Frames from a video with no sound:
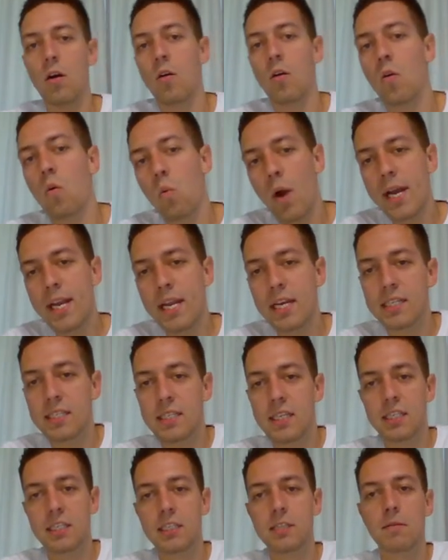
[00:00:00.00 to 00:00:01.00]
white has
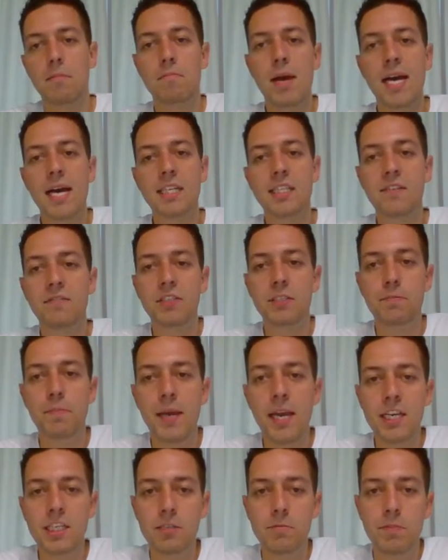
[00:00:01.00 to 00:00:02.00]
this massive
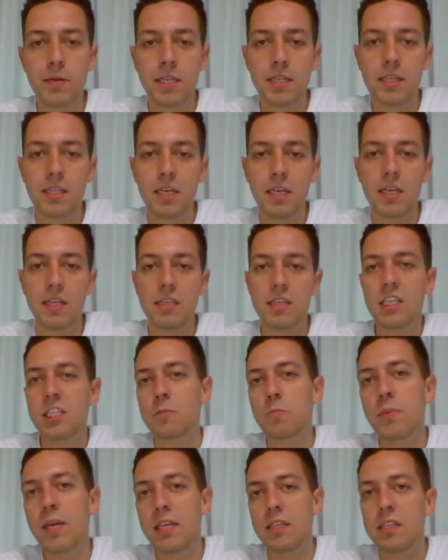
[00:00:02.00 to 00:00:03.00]
space, but uh, this
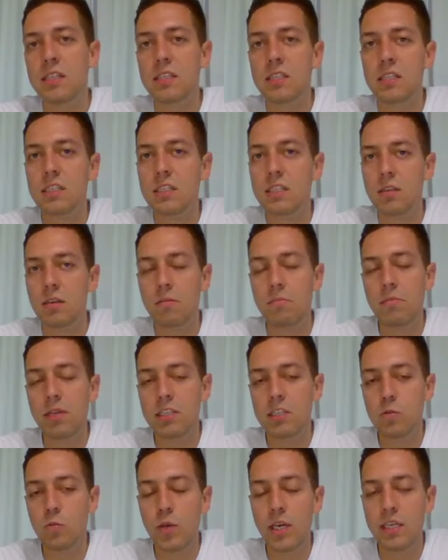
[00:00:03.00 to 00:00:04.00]
weaknesses
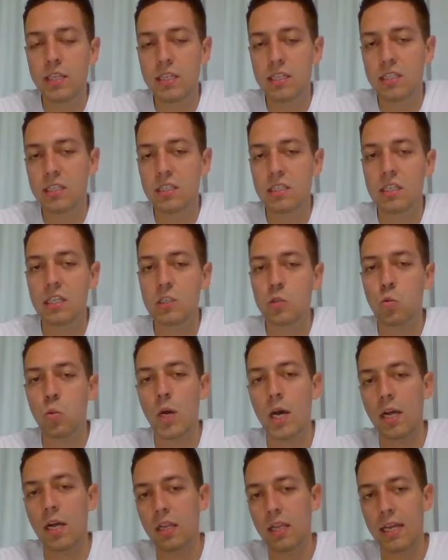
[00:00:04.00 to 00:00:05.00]
means weaknesses as well.